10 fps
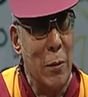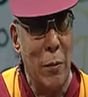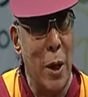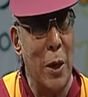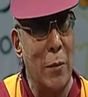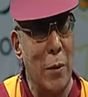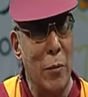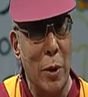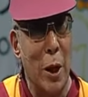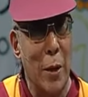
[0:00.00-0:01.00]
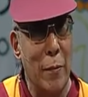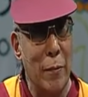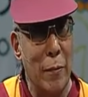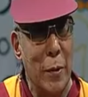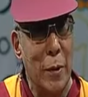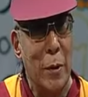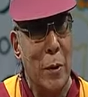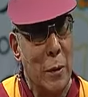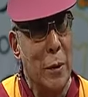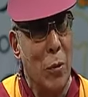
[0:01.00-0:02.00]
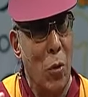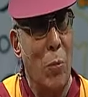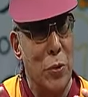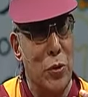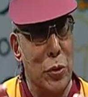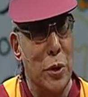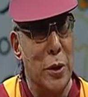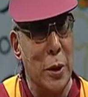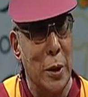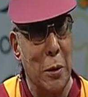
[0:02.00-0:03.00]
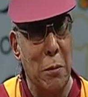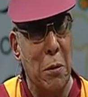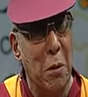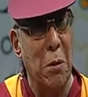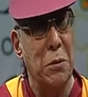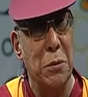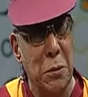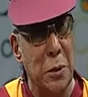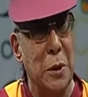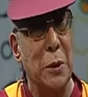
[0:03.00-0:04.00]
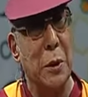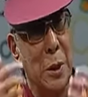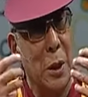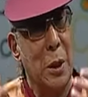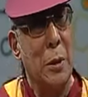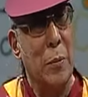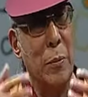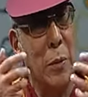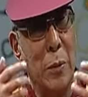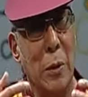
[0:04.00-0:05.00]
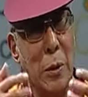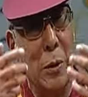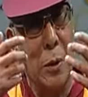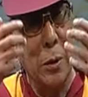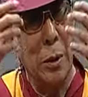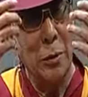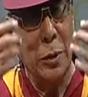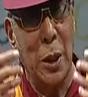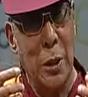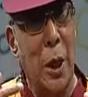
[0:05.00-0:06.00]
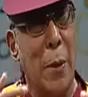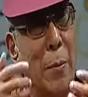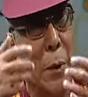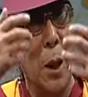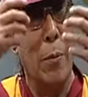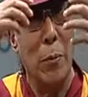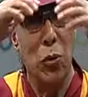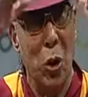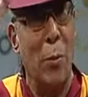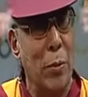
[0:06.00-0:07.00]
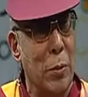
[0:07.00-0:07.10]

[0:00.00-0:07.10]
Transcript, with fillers: Whenever we have the opportunity, we also, you see, uh, can, can talk.